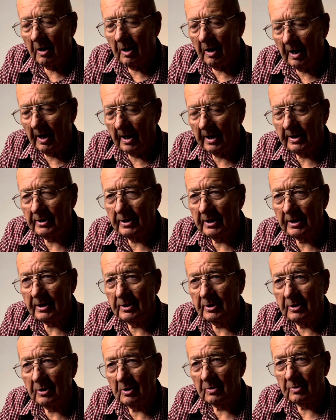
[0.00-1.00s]
I
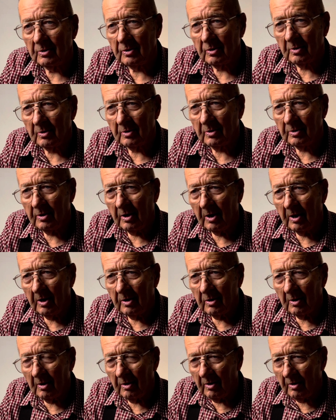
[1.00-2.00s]
need to learn
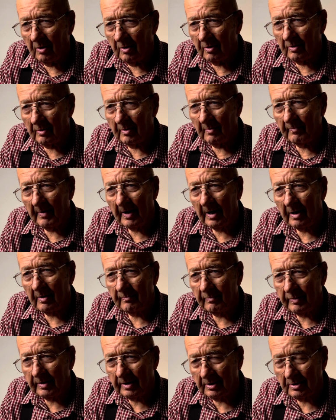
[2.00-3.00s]
all about
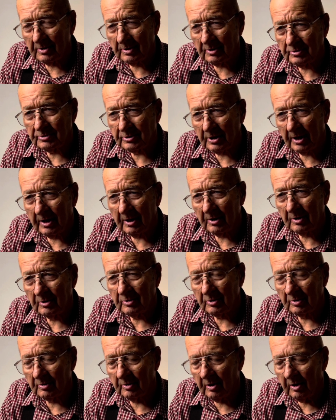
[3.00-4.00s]
being a
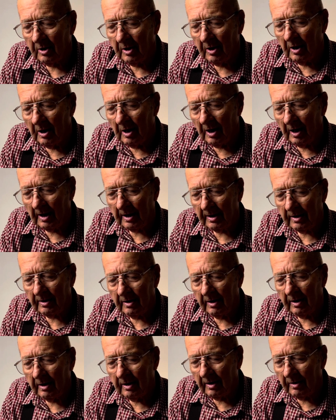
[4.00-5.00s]
janitor.
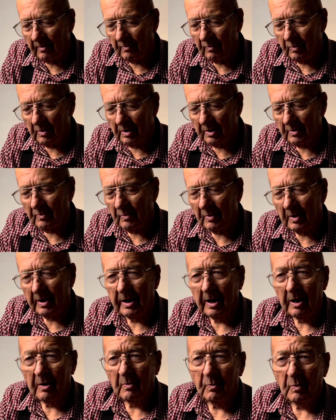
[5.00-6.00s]
In one
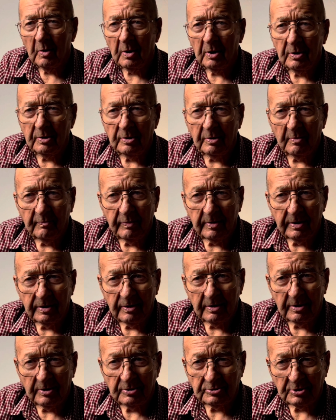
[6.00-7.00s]
way, I wanted to be
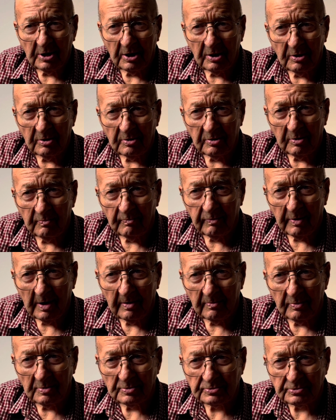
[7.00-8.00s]
the janitor at
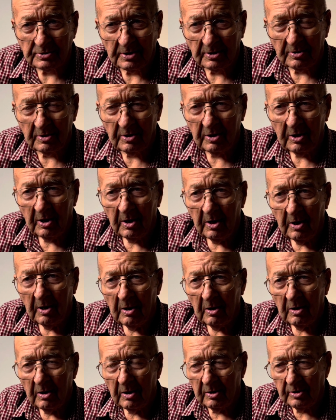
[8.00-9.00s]
Bible Center
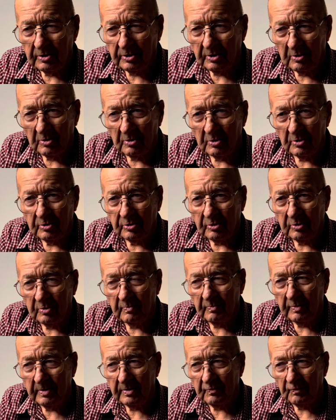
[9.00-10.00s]
a year or two
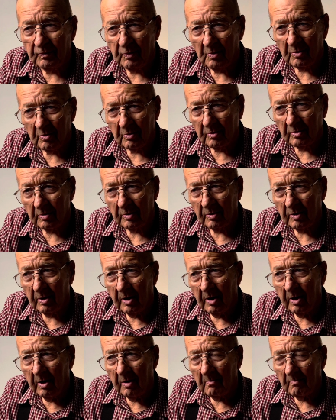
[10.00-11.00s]
before,
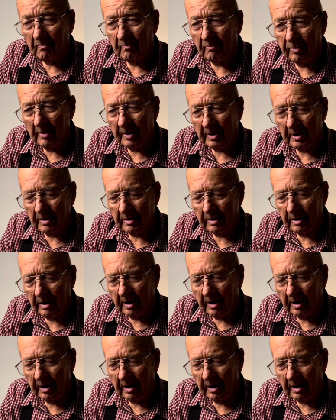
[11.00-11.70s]
but